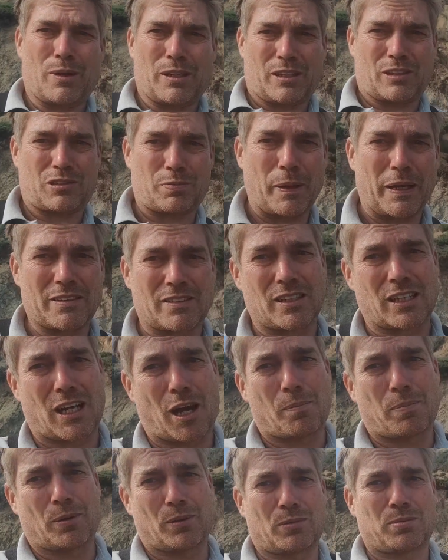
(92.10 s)
we're expecting a
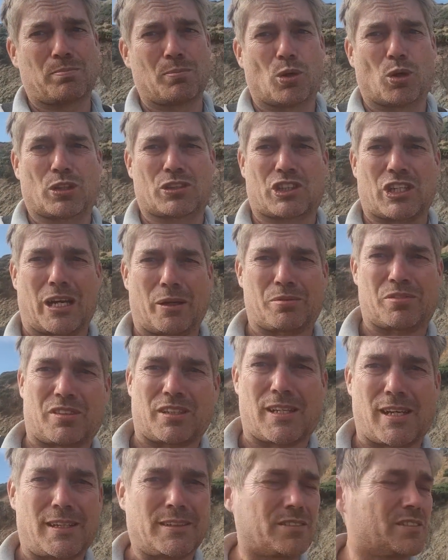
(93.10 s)
couple of more chaps
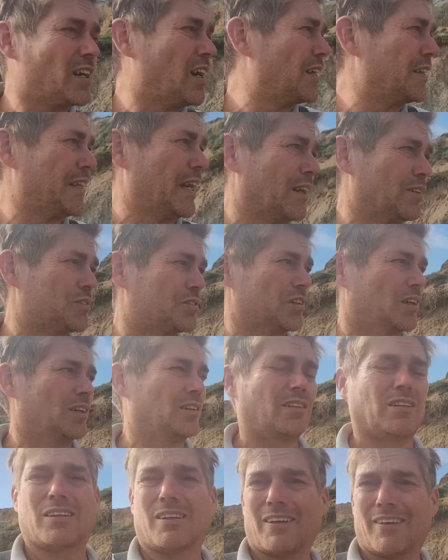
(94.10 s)
to turn down.
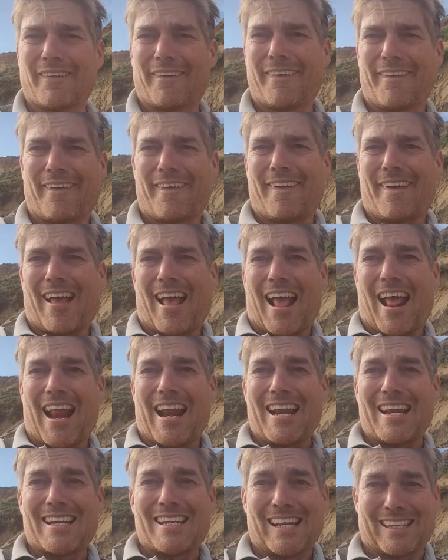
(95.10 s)
So
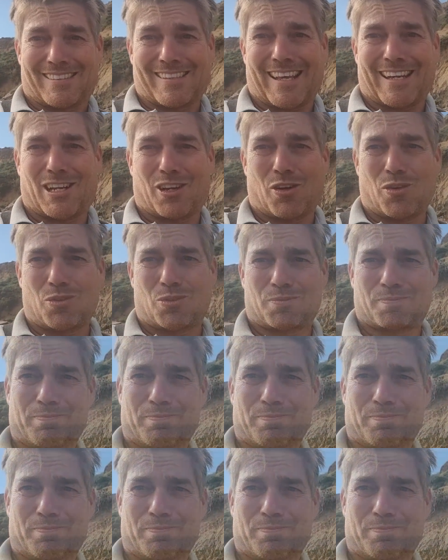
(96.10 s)
let's get it on.